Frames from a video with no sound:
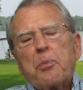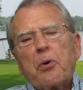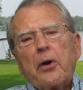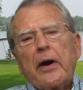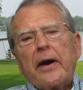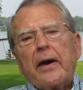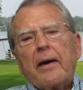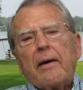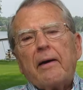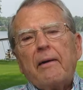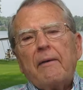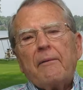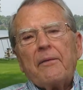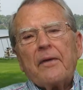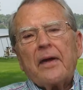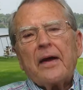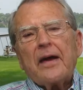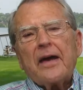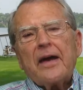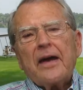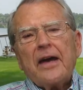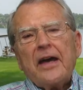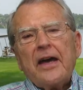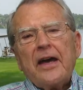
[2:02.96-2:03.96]
Prayer
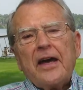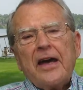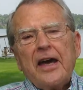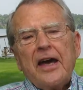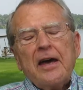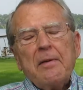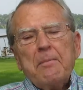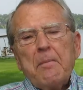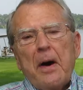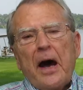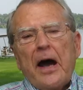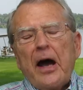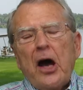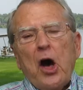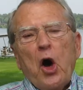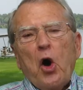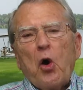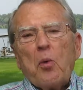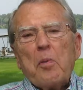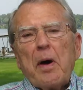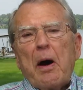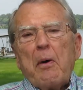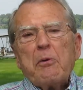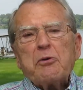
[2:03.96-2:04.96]
in my
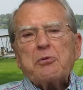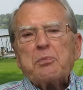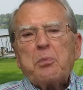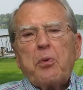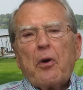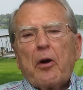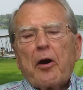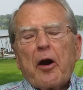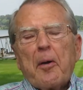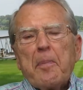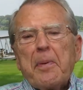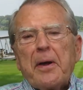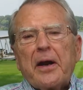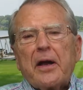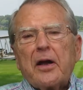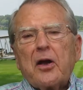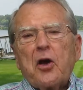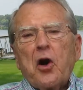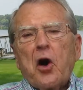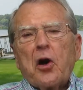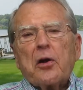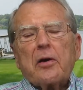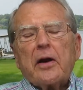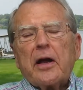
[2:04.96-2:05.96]
home. I was brought up in a
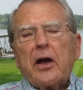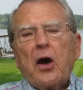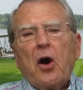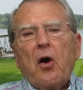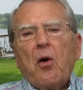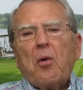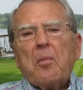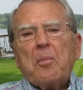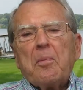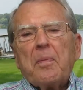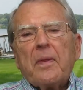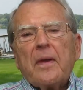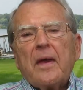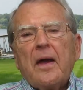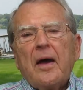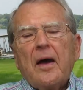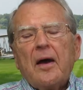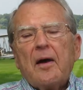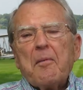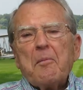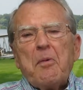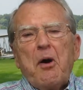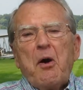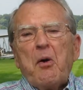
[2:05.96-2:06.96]
godly home.
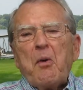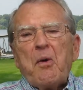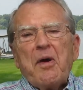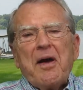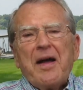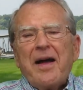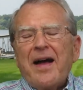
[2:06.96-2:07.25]
But